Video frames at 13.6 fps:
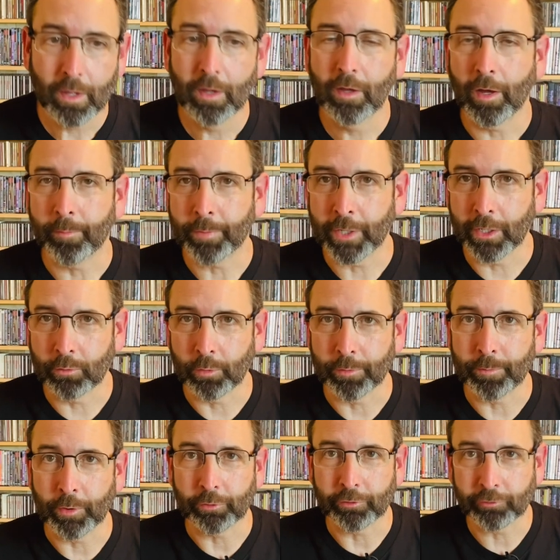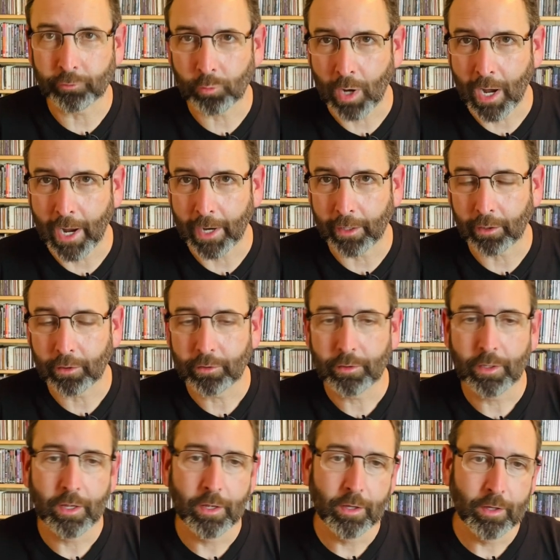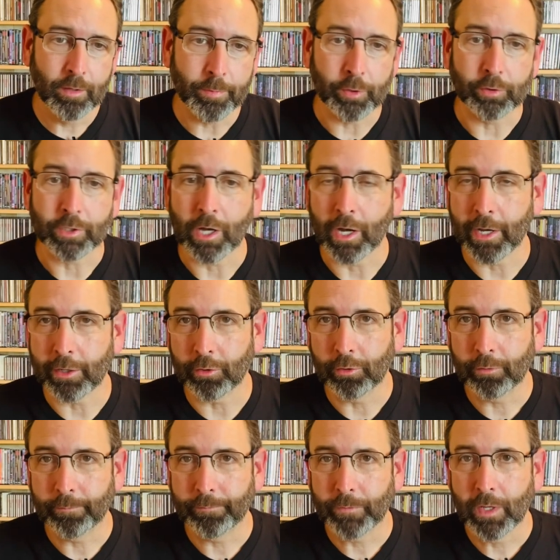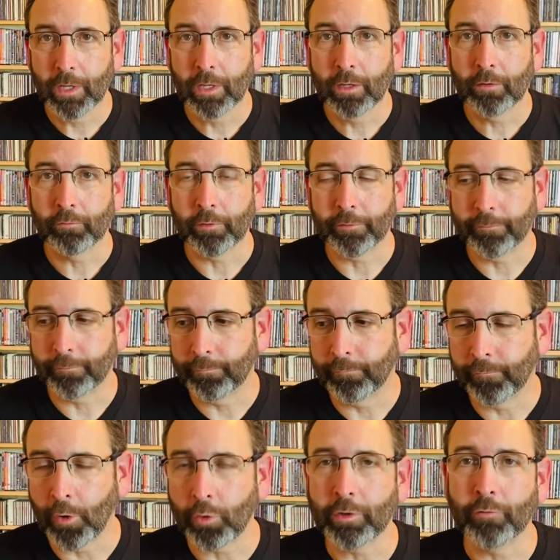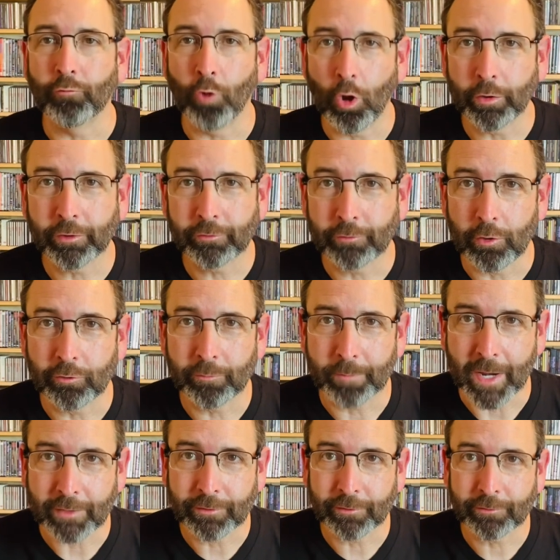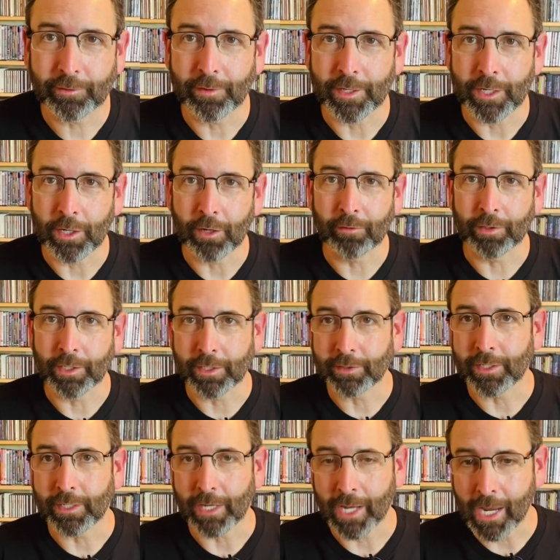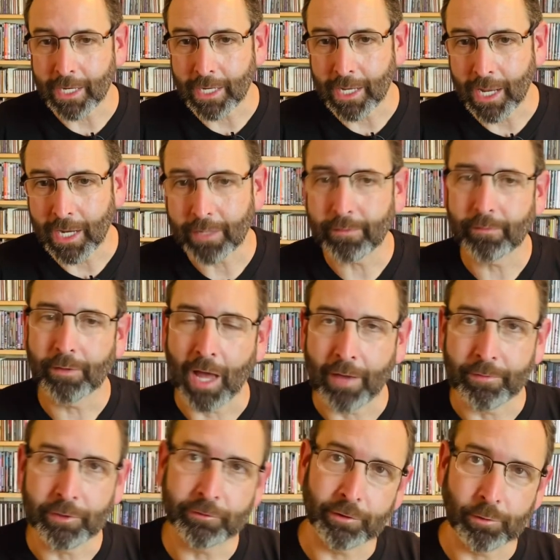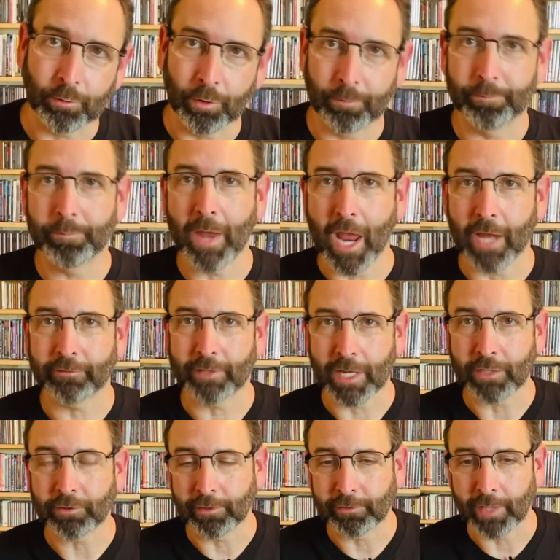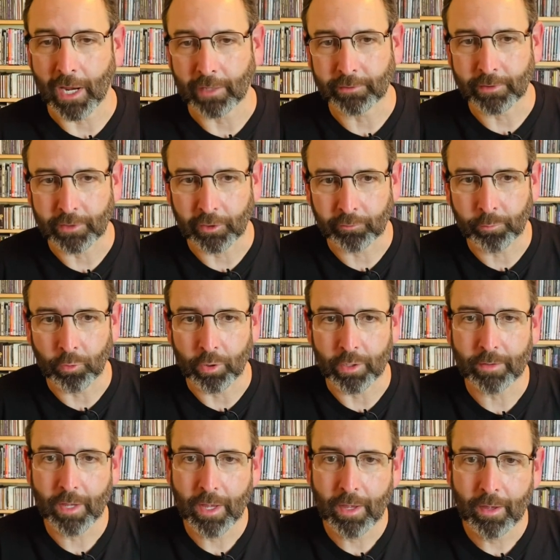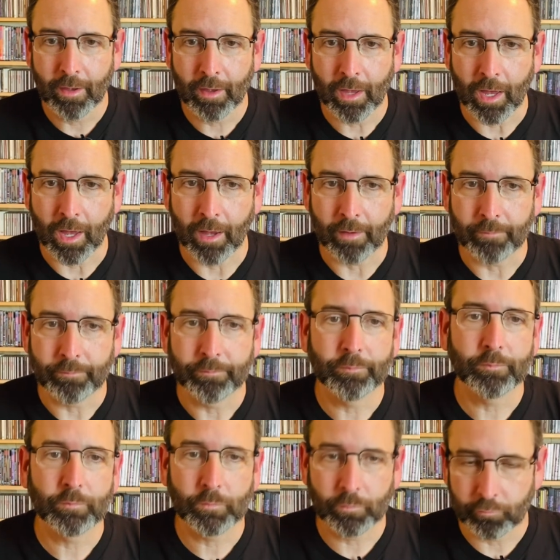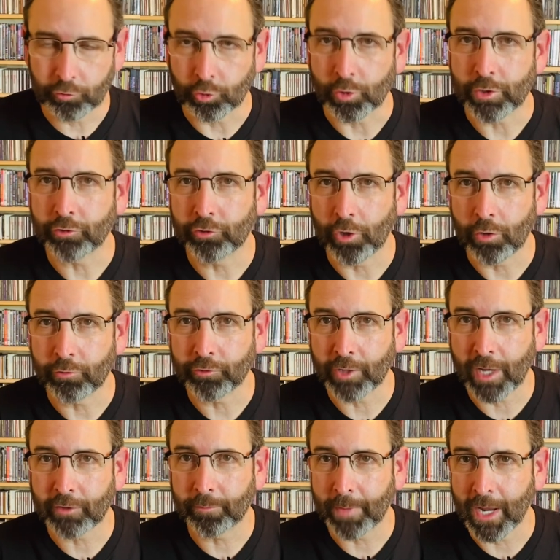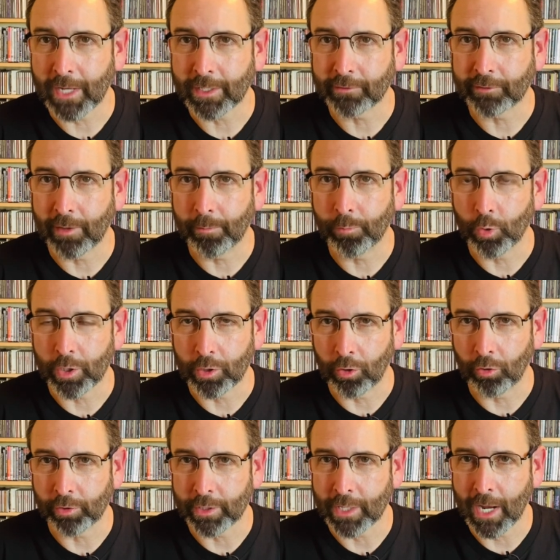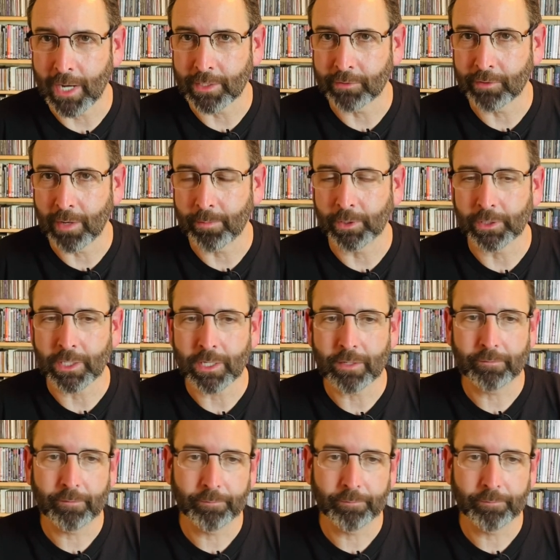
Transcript: Appeared with Billy Squier, Billy Idol, was voted Rolling Stones Bassist of the Year in 1988. Obviously, we're past HSAS at this point. Uh, joined Joan Jett's band at some point, early 90s, I believe.